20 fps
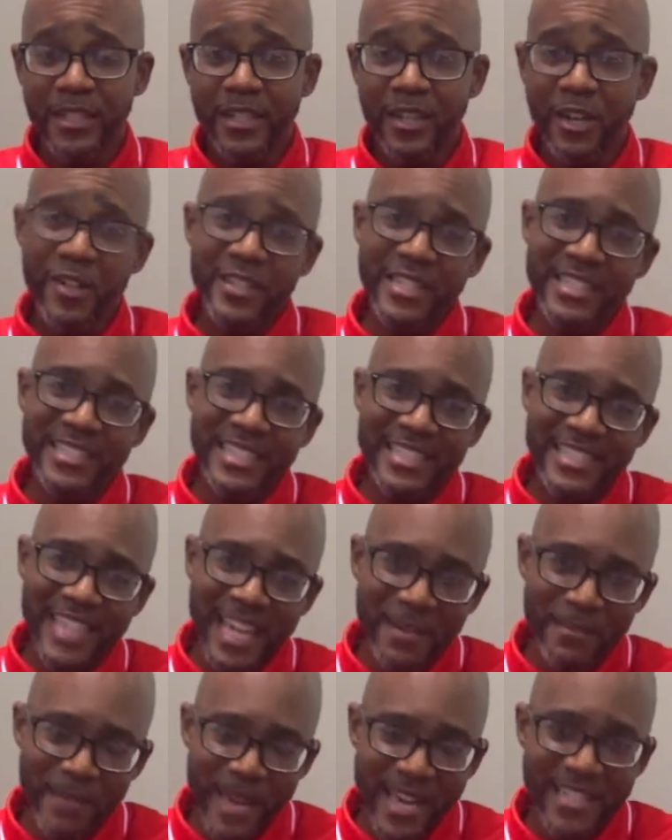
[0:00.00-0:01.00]
Or they just
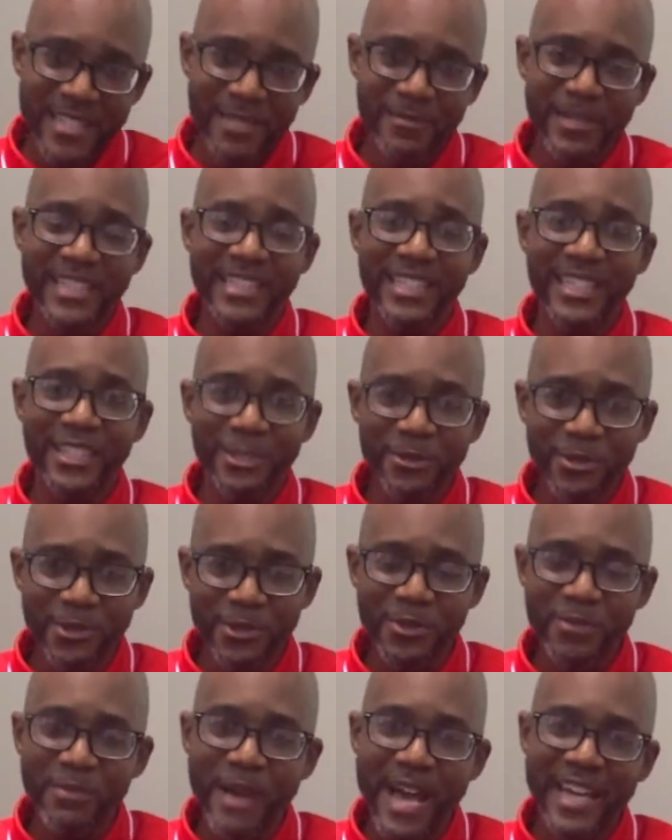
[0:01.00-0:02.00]
can't manage them like they used
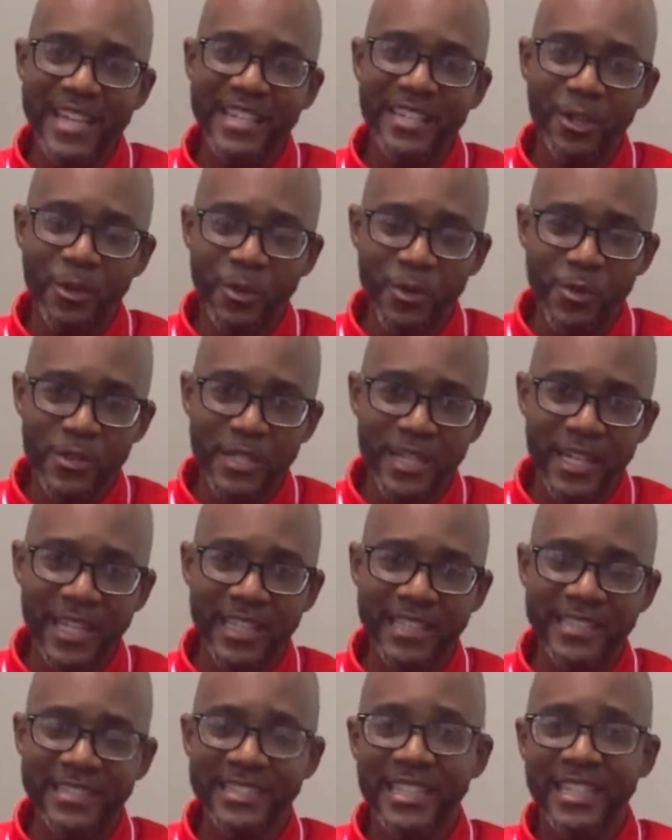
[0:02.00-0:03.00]
to back in the old
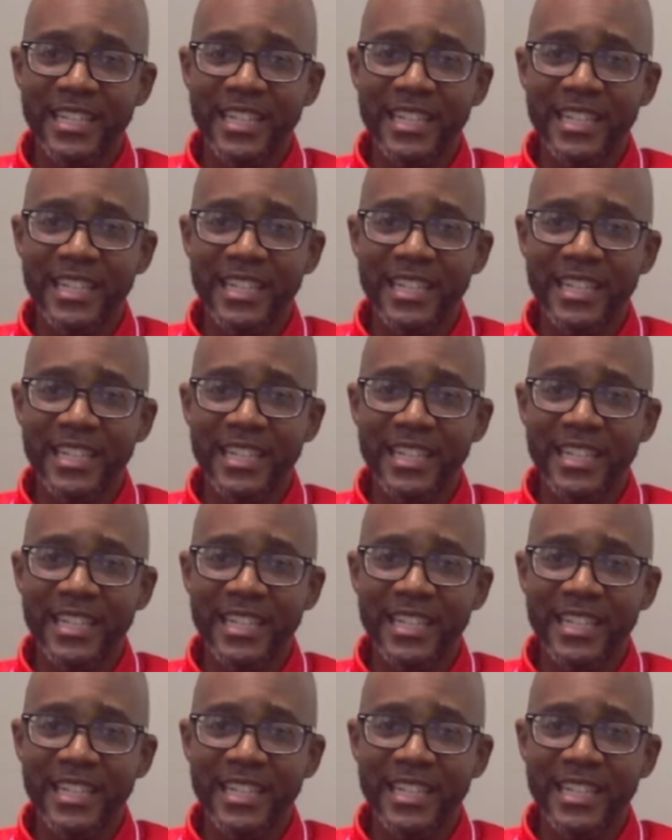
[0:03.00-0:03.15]
days.